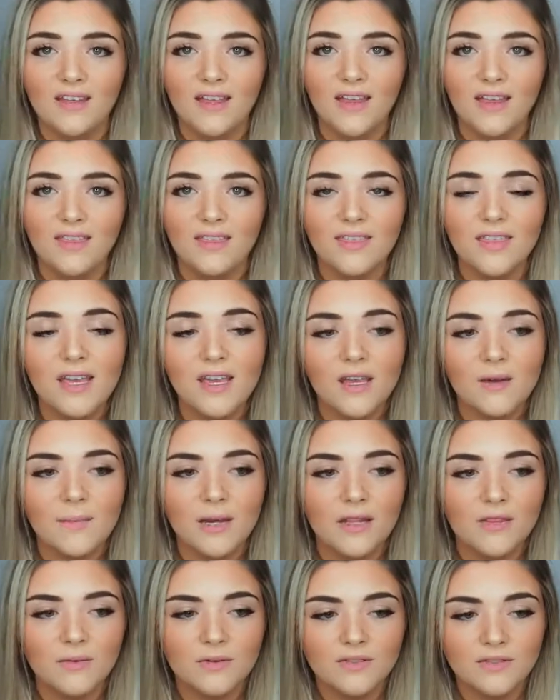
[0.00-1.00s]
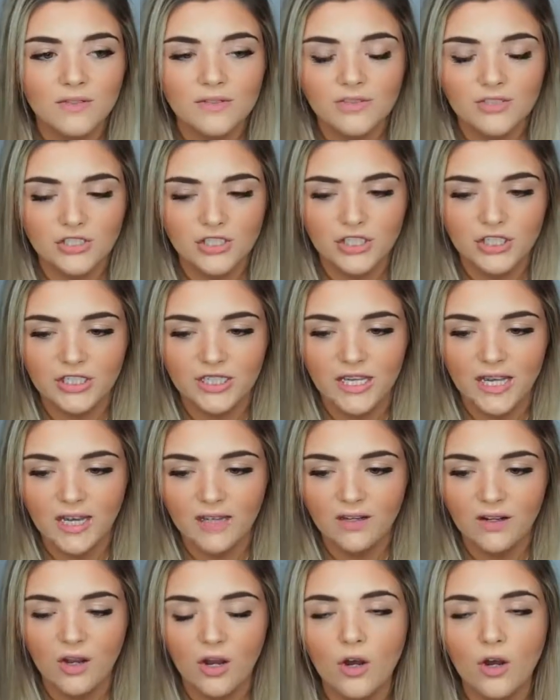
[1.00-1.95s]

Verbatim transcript: Like think about the results that you're going to get.